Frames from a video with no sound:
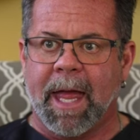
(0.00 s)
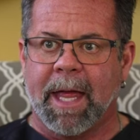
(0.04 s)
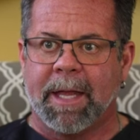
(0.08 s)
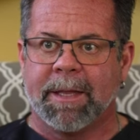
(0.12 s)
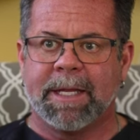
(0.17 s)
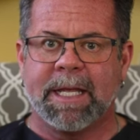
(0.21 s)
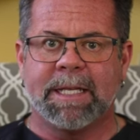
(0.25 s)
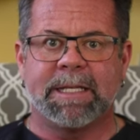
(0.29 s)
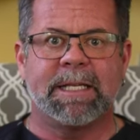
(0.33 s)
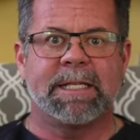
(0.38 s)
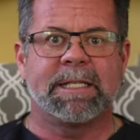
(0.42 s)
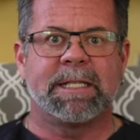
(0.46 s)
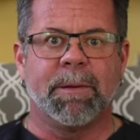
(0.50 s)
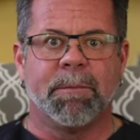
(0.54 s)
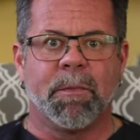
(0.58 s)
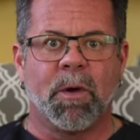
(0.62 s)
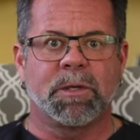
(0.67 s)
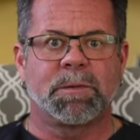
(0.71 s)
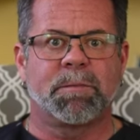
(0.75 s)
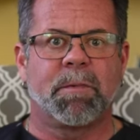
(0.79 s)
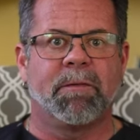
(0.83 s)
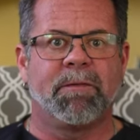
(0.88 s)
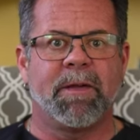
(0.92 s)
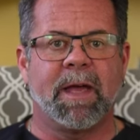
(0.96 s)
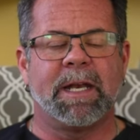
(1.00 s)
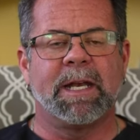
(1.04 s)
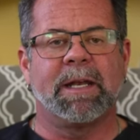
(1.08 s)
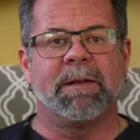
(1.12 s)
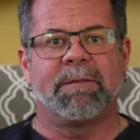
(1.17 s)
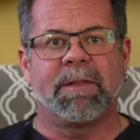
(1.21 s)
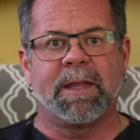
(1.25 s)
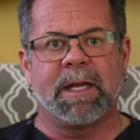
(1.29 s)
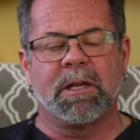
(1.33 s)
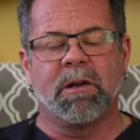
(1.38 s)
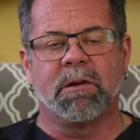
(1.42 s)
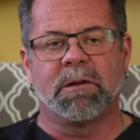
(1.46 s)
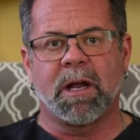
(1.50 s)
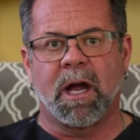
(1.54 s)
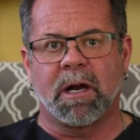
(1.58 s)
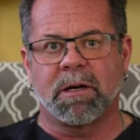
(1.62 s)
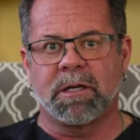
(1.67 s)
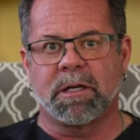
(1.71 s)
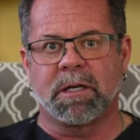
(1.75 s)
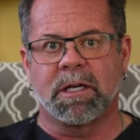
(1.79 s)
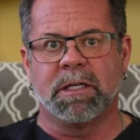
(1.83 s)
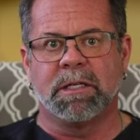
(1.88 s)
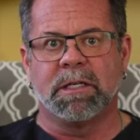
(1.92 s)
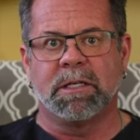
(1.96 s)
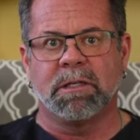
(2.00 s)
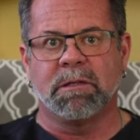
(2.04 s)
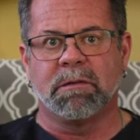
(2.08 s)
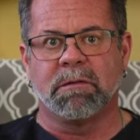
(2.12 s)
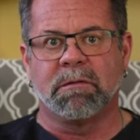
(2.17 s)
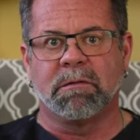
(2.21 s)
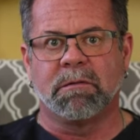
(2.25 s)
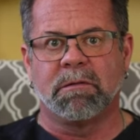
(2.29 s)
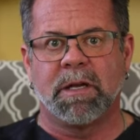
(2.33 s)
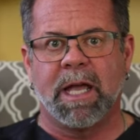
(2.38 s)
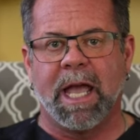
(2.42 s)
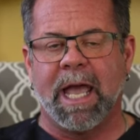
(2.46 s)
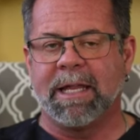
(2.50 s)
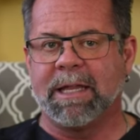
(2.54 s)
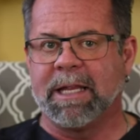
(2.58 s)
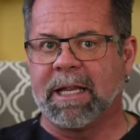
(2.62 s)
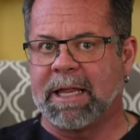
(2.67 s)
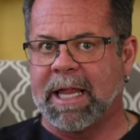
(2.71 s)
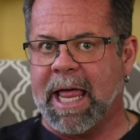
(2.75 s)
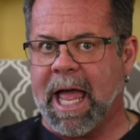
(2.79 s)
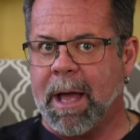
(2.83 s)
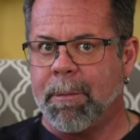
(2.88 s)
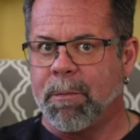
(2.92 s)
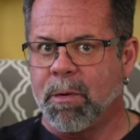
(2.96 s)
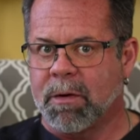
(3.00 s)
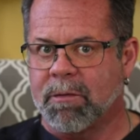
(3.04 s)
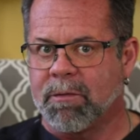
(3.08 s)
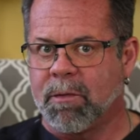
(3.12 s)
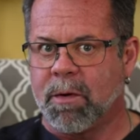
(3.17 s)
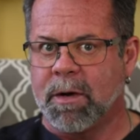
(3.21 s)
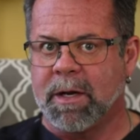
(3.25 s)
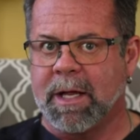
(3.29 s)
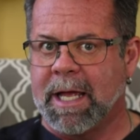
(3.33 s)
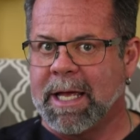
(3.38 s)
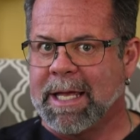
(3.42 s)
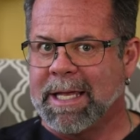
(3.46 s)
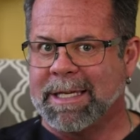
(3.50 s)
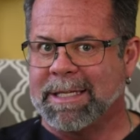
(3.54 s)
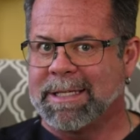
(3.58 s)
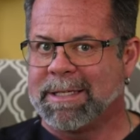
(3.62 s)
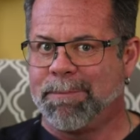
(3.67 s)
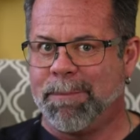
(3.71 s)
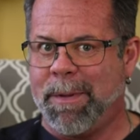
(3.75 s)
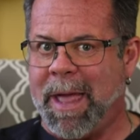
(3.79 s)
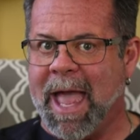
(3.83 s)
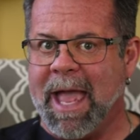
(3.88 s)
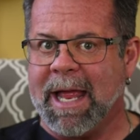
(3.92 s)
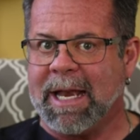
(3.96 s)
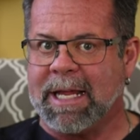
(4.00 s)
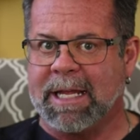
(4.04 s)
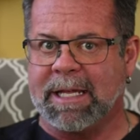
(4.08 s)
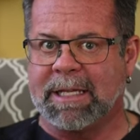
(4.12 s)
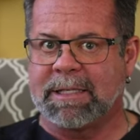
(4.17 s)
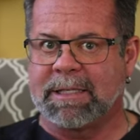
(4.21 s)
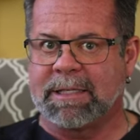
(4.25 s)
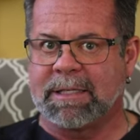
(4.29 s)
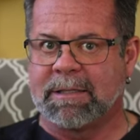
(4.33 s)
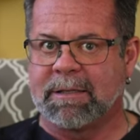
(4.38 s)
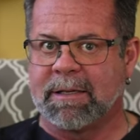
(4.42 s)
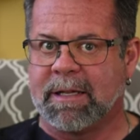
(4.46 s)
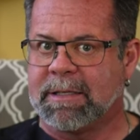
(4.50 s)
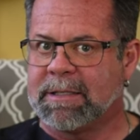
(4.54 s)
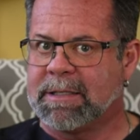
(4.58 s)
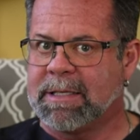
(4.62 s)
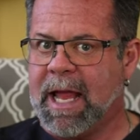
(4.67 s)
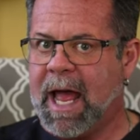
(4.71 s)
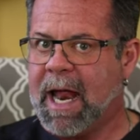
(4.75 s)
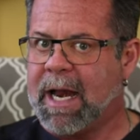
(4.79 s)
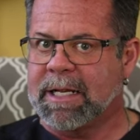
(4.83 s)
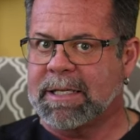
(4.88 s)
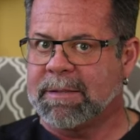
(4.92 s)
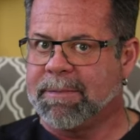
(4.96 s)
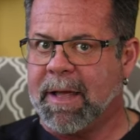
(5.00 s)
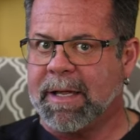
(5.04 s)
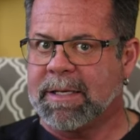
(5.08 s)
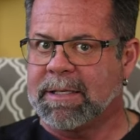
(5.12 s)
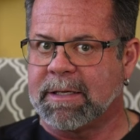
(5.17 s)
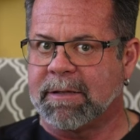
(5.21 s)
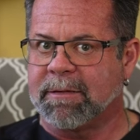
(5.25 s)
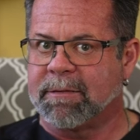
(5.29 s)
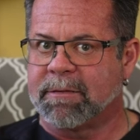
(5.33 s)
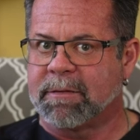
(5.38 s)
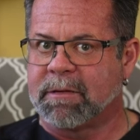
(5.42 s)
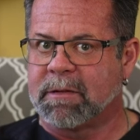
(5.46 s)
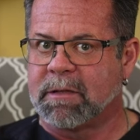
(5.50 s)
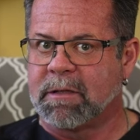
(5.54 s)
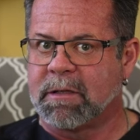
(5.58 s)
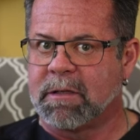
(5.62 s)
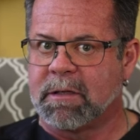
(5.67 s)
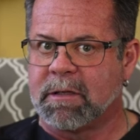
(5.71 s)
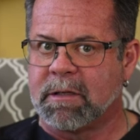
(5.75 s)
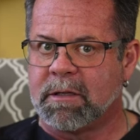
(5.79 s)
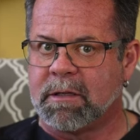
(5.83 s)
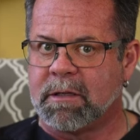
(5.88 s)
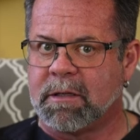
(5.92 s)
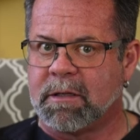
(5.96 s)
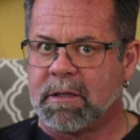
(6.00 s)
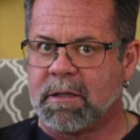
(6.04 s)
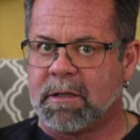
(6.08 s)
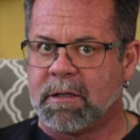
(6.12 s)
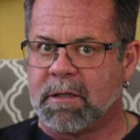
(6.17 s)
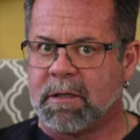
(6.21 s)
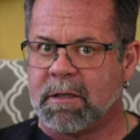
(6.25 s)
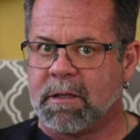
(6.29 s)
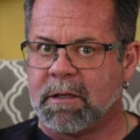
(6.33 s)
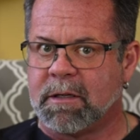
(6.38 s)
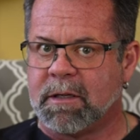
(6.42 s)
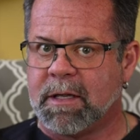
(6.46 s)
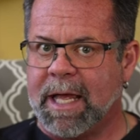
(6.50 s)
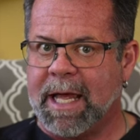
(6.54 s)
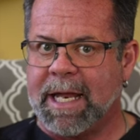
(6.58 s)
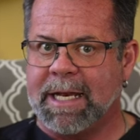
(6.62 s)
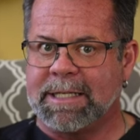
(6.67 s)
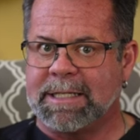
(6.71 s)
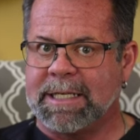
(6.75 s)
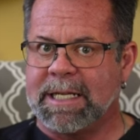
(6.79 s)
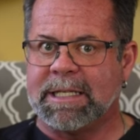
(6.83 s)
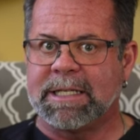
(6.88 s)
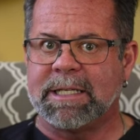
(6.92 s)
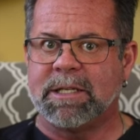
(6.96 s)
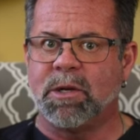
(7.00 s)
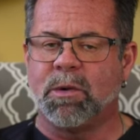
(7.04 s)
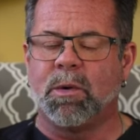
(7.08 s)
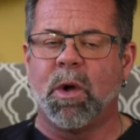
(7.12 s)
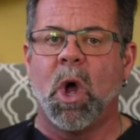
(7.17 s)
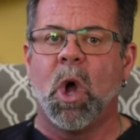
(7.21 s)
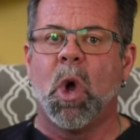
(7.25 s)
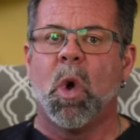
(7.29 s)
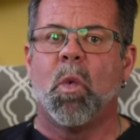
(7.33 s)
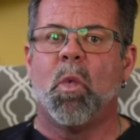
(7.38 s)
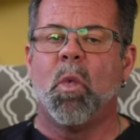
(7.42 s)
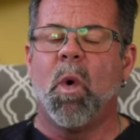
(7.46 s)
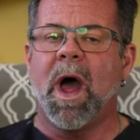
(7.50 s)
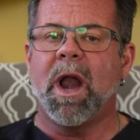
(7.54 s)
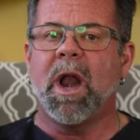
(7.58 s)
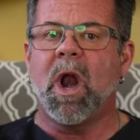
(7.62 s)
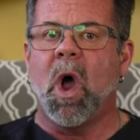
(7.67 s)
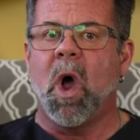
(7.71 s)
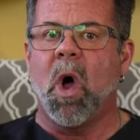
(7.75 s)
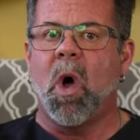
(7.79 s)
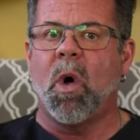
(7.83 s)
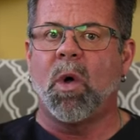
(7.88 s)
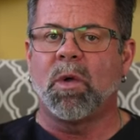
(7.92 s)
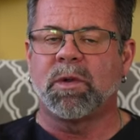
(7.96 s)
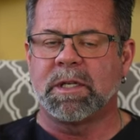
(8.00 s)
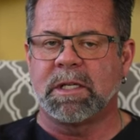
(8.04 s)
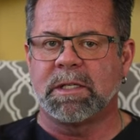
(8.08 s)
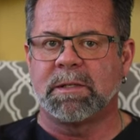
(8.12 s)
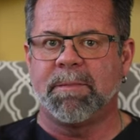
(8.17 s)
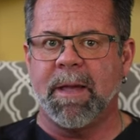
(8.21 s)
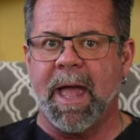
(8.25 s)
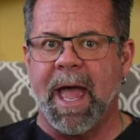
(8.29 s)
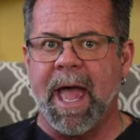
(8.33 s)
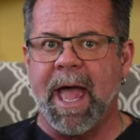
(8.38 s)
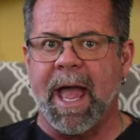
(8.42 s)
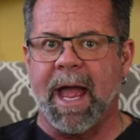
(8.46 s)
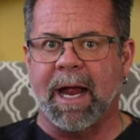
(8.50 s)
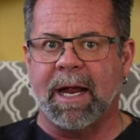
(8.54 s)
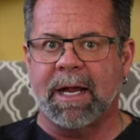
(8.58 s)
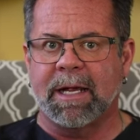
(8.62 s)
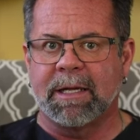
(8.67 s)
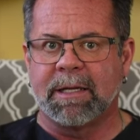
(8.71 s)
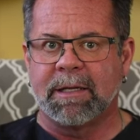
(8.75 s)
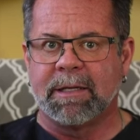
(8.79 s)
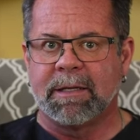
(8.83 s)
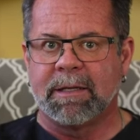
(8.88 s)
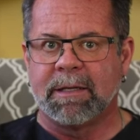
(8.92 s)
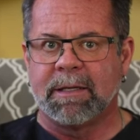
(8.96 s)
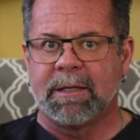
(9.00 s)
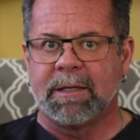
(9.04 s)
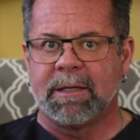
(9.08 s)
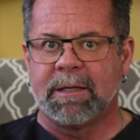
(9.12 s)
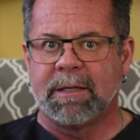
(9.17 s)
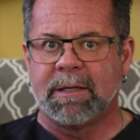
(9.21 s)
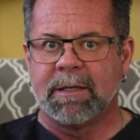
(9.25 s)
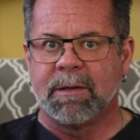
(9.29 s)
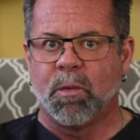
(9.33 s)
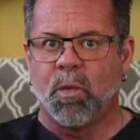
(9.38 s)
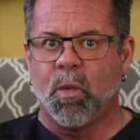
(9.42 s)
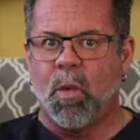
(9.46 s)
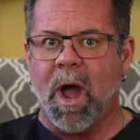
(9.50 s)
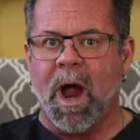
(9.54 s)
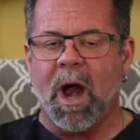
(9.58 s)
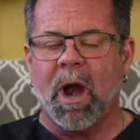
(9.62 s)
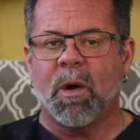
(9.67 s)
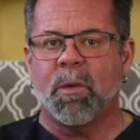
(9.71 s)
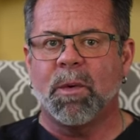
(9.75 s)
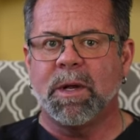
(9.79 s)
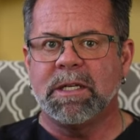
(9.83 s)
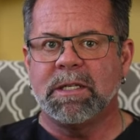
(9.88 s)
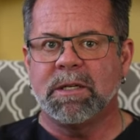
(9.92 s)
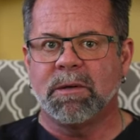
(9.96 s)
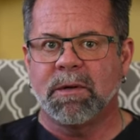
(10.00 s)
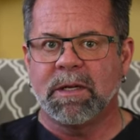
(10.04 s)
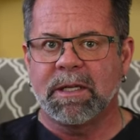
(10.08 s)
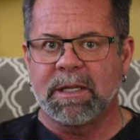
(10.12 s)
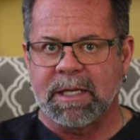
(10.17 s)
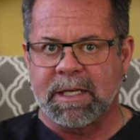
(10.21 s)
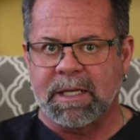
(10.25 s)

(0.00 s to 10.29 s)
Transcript: This is the most preventative thing your doctor can do. And the lab work for it is pennies. It's not expensive and it's easy to do. What holds us back? Why aren't we doing